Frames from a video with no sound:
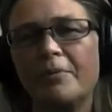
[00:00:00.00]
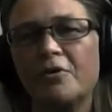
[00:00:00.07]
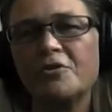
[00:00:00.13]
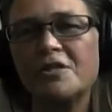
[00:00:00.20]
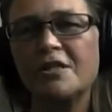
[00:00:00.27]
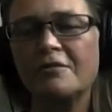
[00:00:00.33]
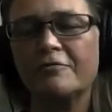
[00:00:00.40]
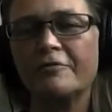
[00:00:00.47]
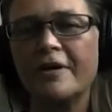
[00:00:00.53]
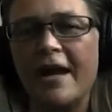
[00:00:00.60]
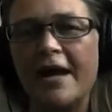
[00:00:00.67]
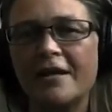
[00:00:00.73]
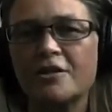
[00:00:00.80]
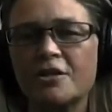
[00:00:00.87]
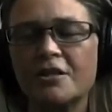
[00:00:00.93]
positive
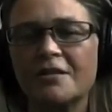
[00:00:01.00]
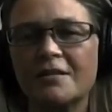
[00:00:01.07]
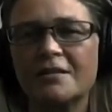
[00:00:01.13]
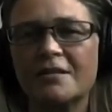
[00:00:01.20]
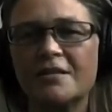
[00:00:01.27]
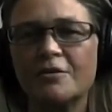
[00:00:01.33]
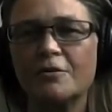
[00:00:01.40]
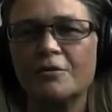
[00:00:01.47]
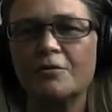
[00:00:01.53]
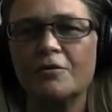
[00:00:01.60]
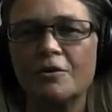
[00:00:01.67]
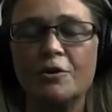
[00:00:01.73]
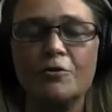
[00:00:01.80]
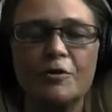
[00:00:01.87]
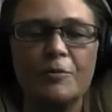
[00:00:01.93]
reaction to
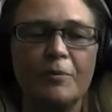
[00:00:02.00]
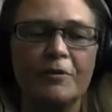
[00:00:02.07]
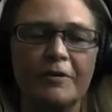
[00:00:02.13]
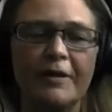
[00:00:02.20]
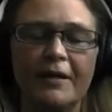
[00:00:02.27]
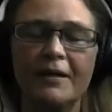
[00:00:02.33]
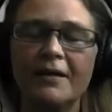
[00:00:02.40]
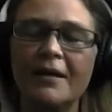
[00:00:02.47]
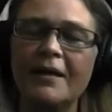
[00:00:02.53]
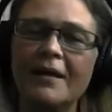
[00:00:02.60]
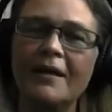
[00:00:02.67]
the new Deployer.